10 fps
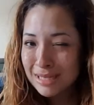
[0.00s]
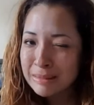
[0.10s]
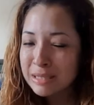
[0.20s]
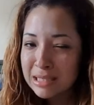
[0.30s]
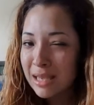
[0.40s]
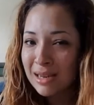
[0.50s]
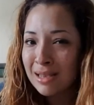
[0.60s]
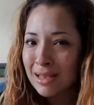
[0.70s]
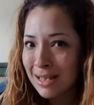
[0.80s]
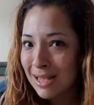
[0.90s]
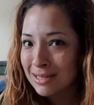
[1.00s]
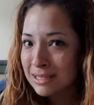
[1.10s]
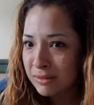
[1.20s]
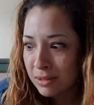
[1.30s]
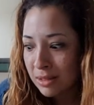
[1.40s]
just kidding. I kind of
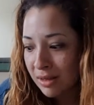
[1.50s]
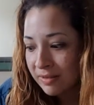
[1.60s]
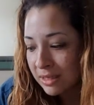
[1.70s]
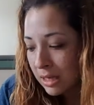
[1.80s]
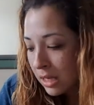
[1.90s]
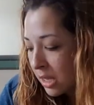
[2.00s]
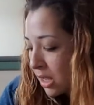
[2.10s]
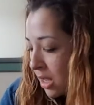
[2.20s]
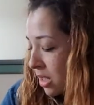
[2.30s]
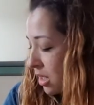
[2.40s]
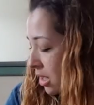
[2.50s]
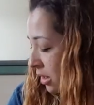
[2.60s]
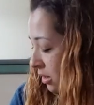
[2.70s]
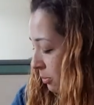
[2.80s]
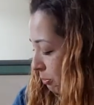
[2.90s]
secretly love it.
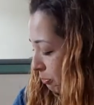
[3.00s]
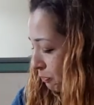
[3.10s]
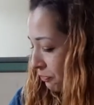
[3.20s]
Um,